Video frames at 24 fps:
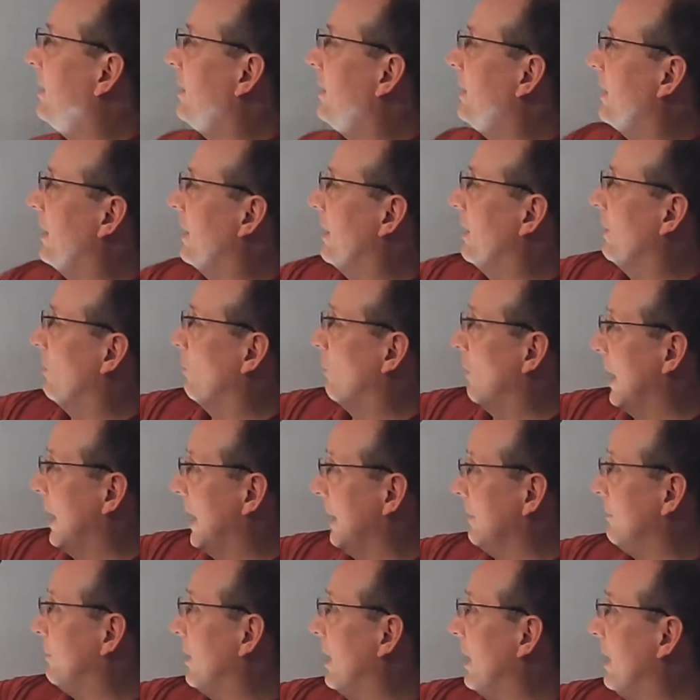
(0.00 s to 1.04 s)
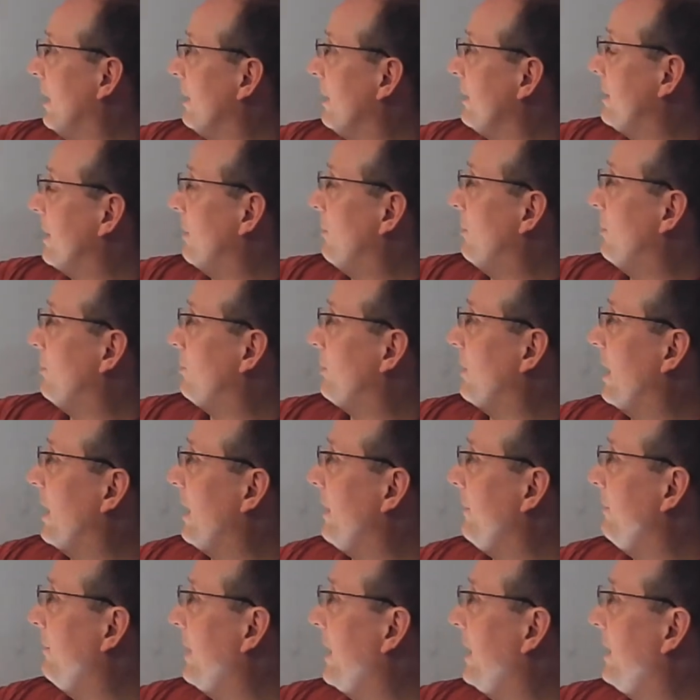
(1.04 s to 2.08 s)
y prime double prime
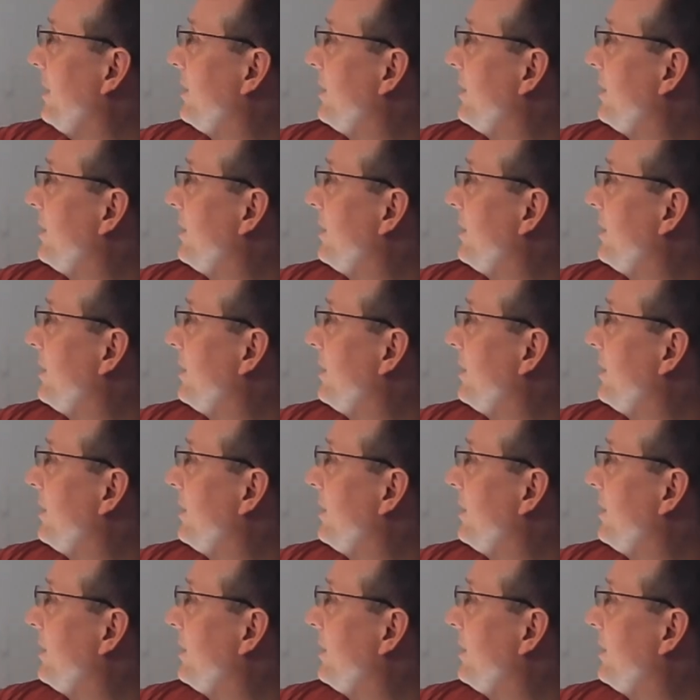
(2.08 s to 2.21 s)
minus